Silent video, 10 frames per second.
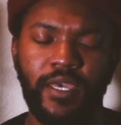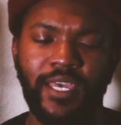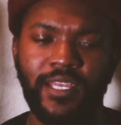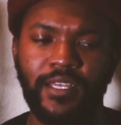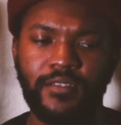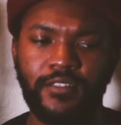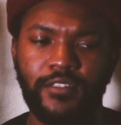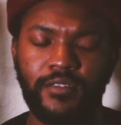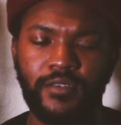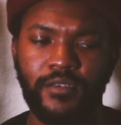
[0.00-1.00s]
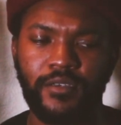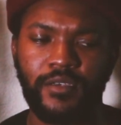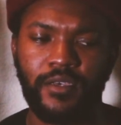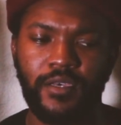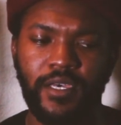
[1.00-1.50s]
And it's
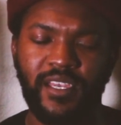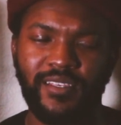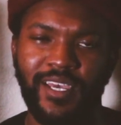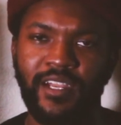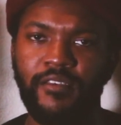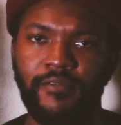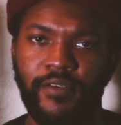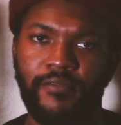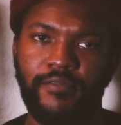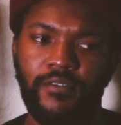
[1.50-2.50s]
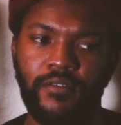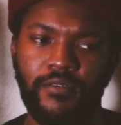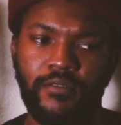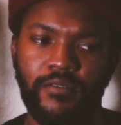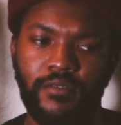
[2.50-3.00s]
uneventful.
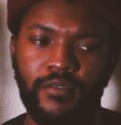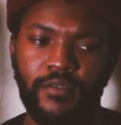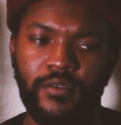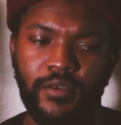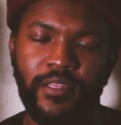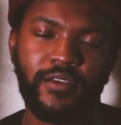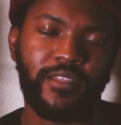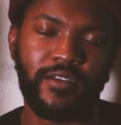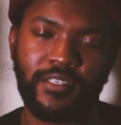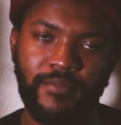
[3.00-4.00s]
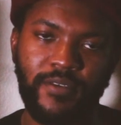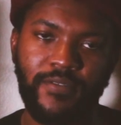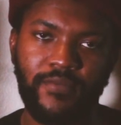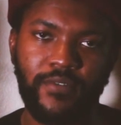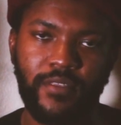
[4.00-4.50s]
And there are some
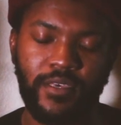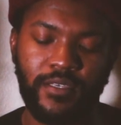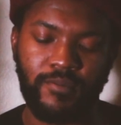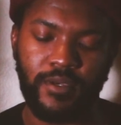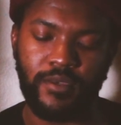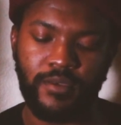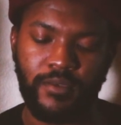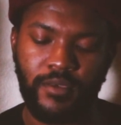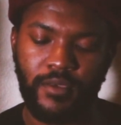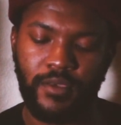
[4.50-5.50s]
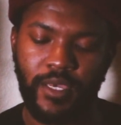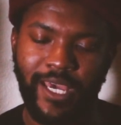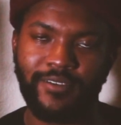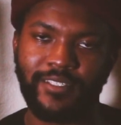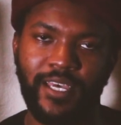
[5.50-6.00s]
eventful things, but
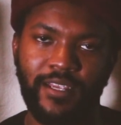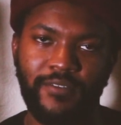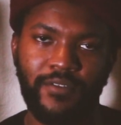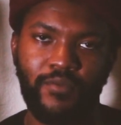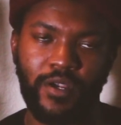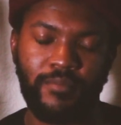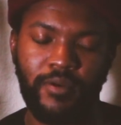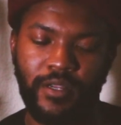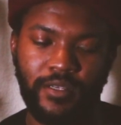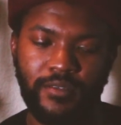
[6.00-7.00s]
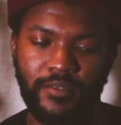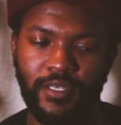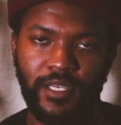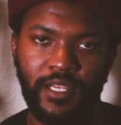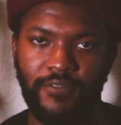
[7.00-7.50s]
outside of the work part,
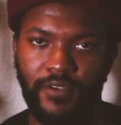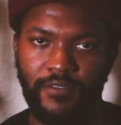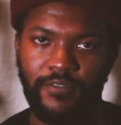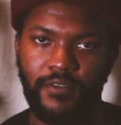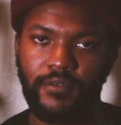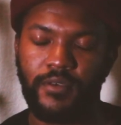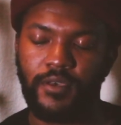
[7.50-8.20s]
it's uneventful.